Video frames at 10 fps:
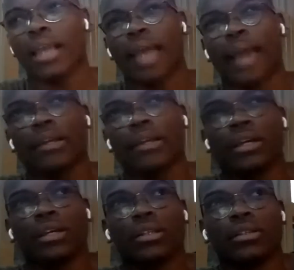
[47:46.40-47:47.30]
that,
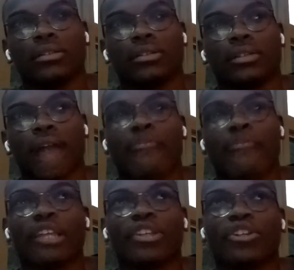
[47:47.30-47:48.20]
I
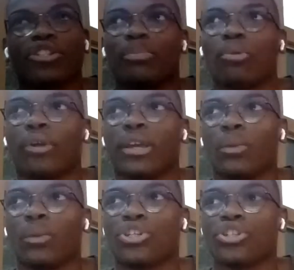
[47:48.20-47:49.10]
feel like there's a point
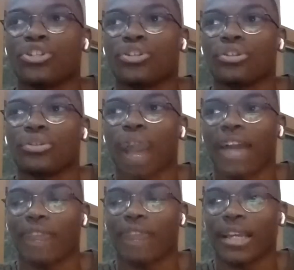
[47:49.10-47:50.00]
in which you
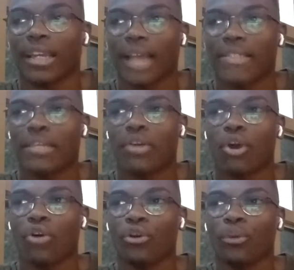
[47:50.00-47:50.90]
kind of recognize that
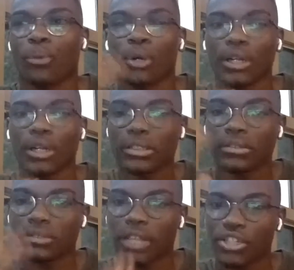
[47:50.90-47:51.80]
all your work
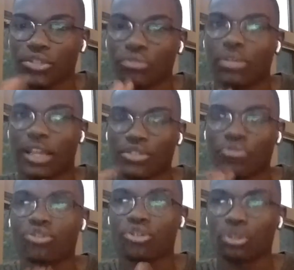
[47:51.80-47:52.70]
that
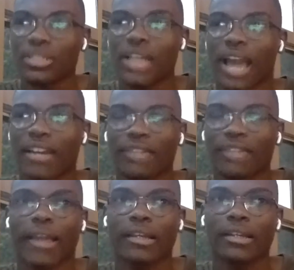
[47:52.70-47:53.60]
you do is kind of
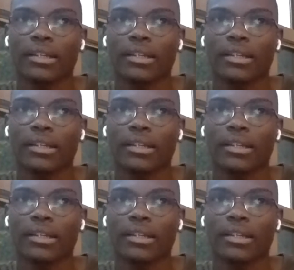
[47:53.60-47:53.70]
like,